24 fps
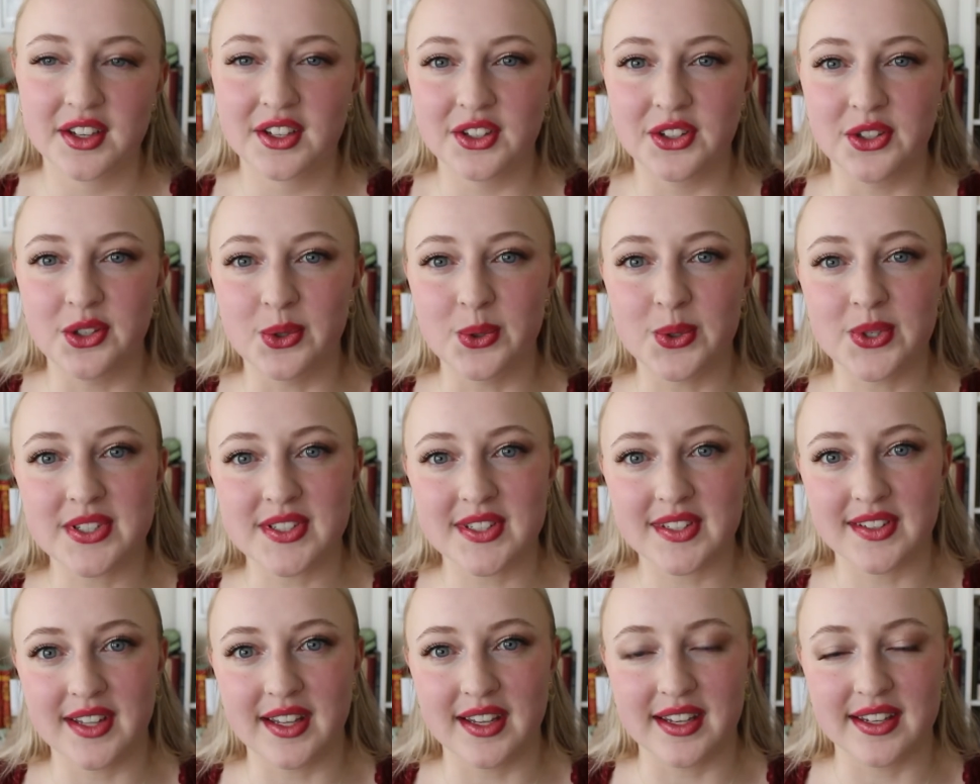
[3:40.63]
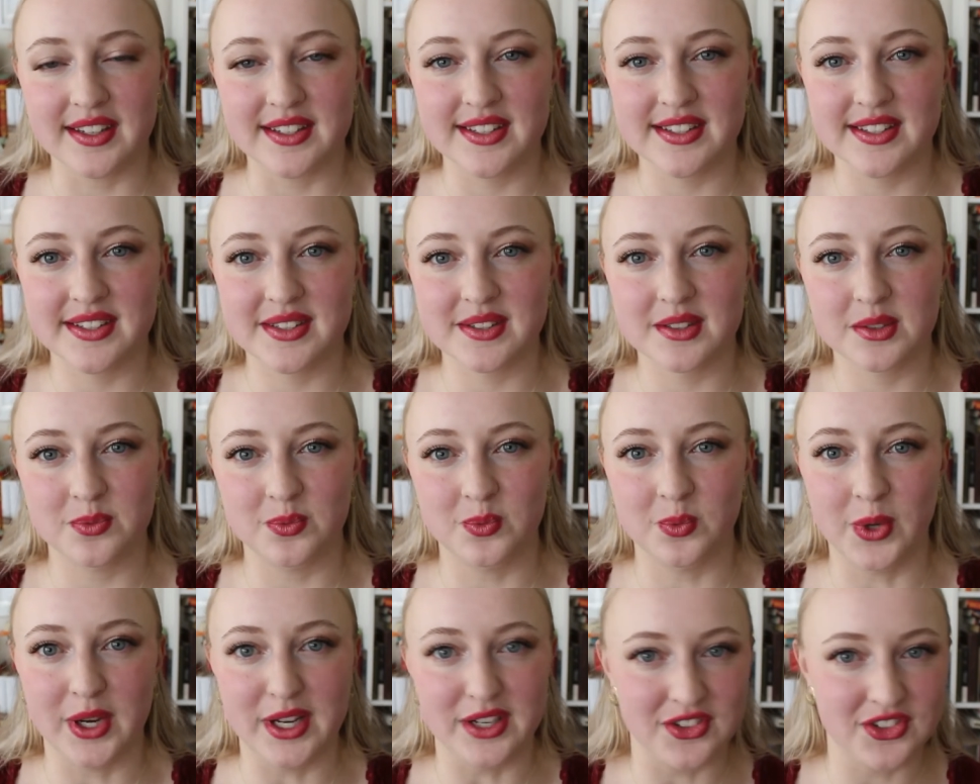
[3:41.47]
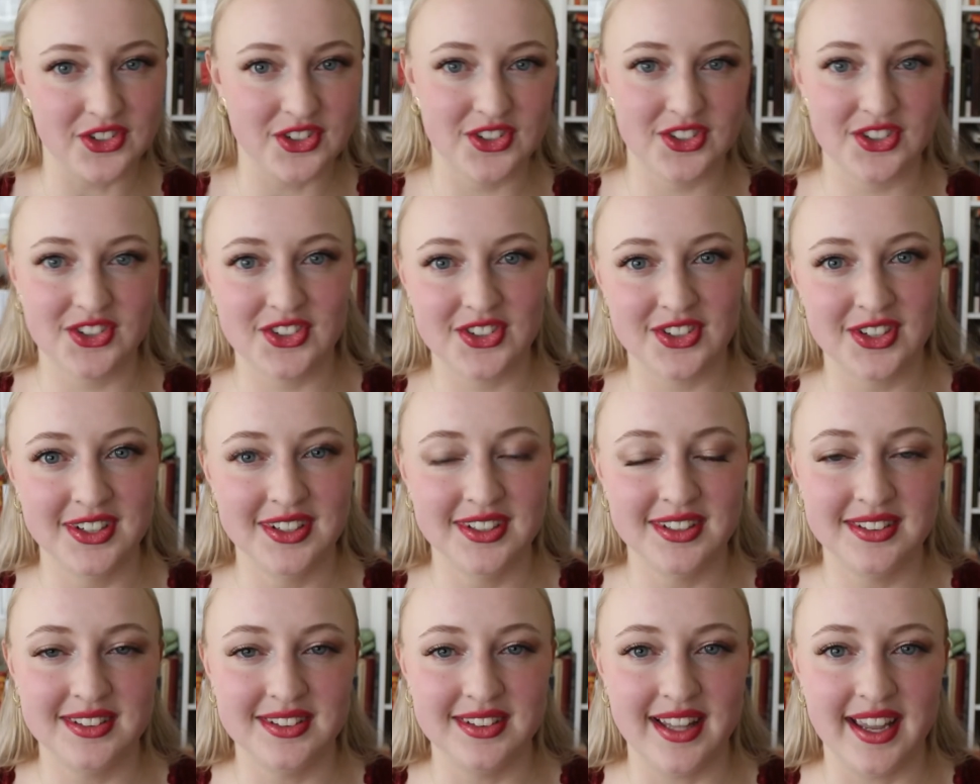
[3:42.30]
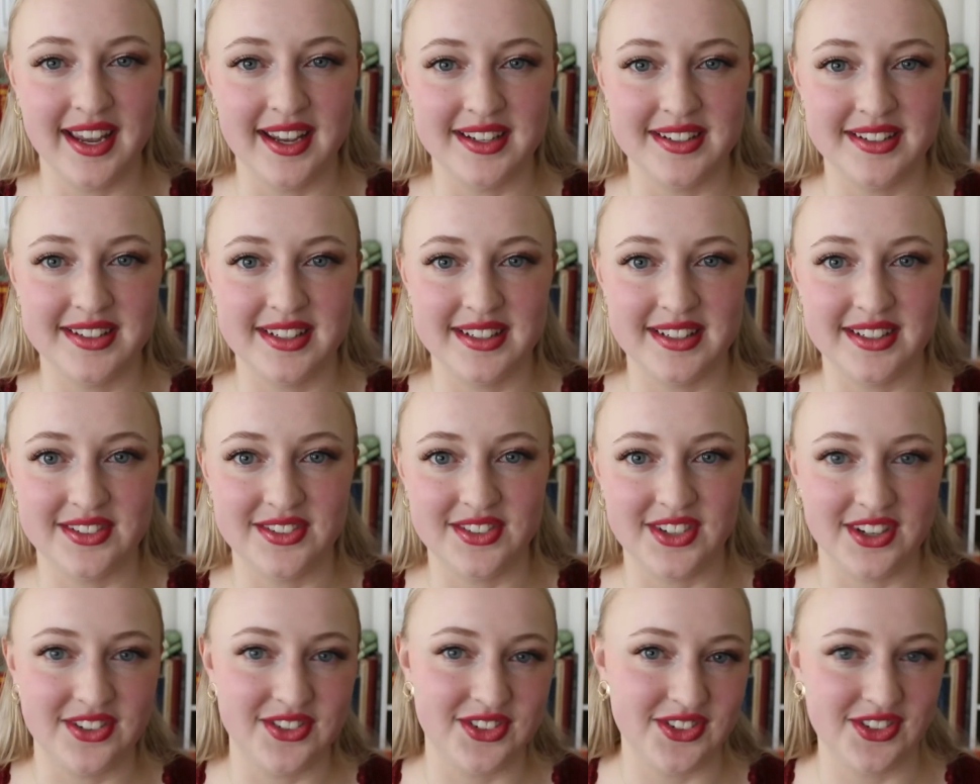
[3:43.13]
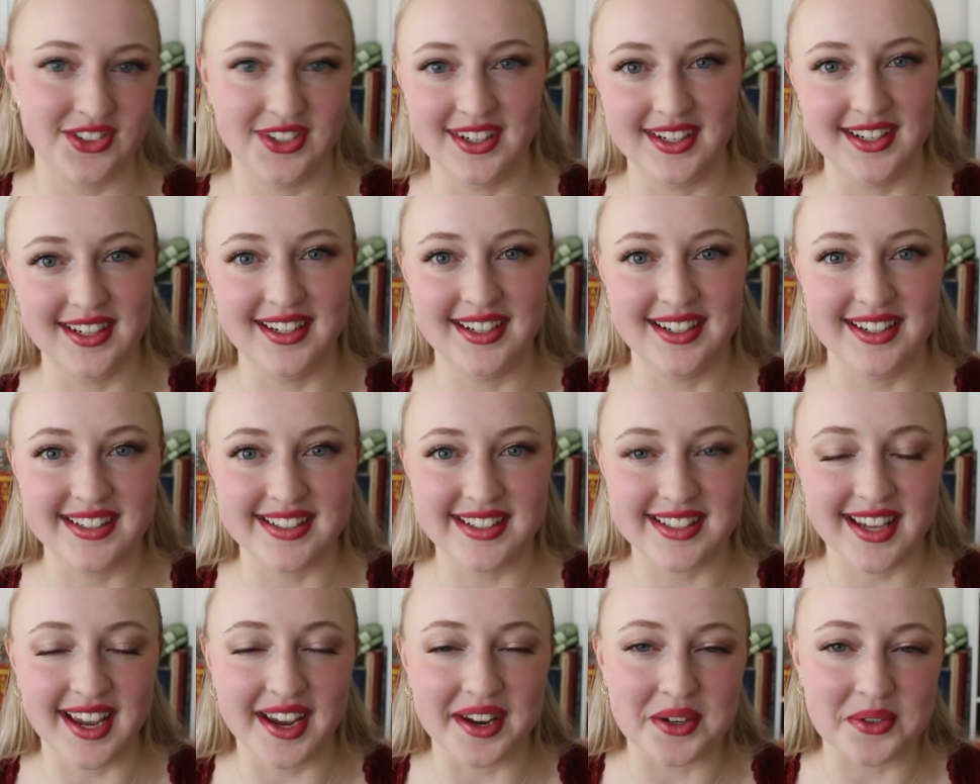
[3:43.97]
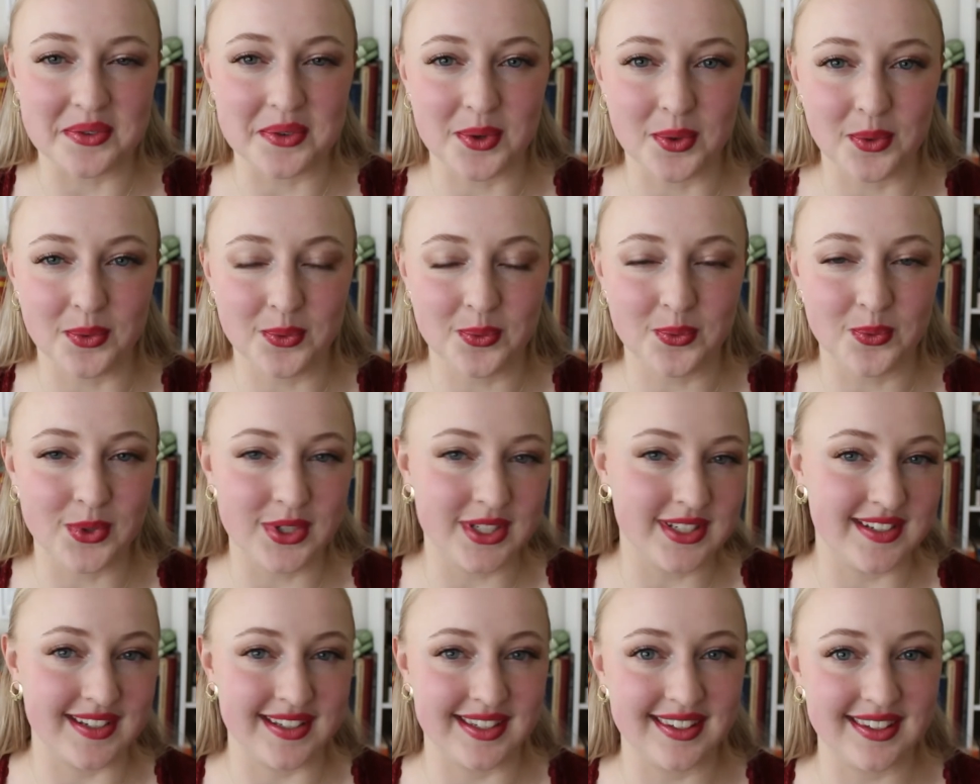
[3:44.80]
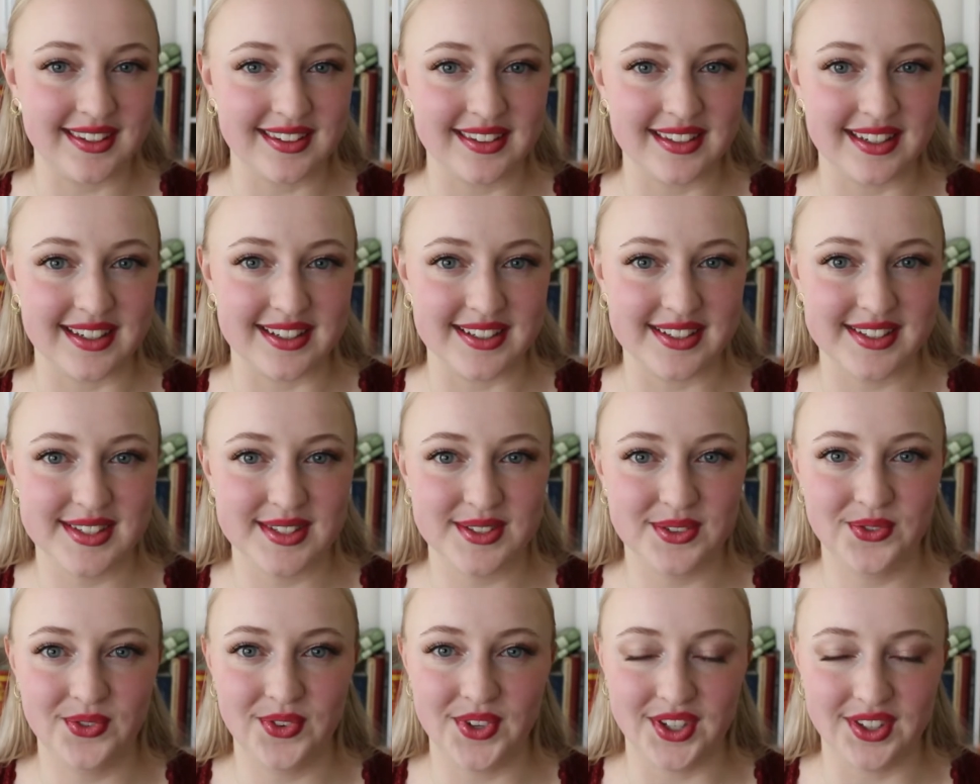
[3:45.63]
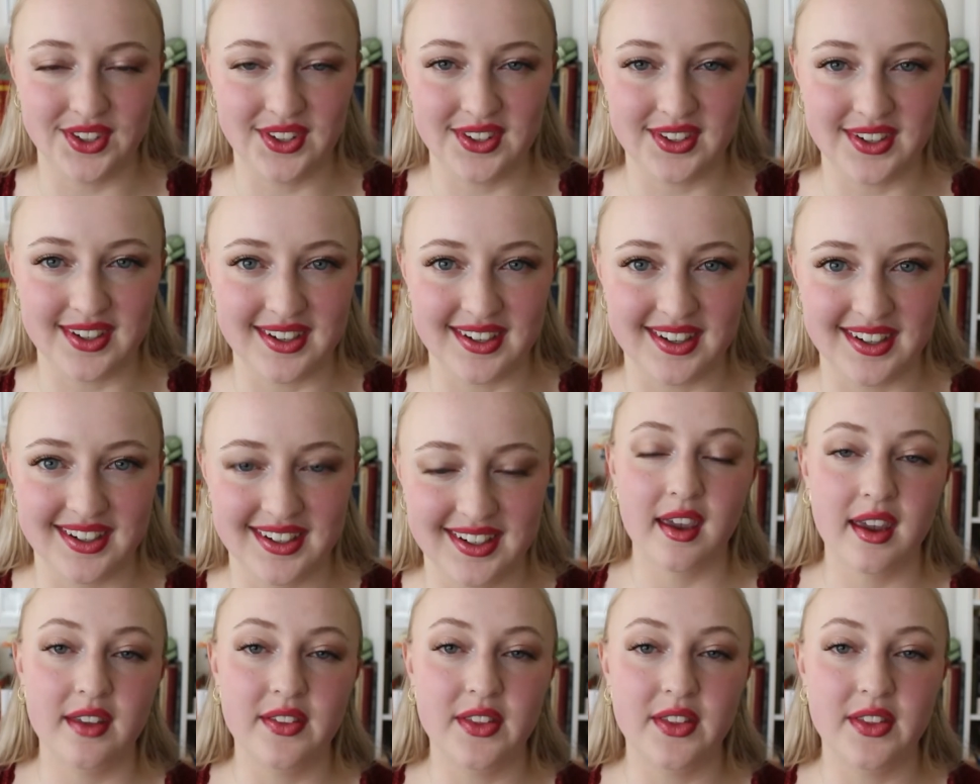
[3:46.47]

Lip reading: useless, rich, landed gentry. He's kind of a ridiculous figure.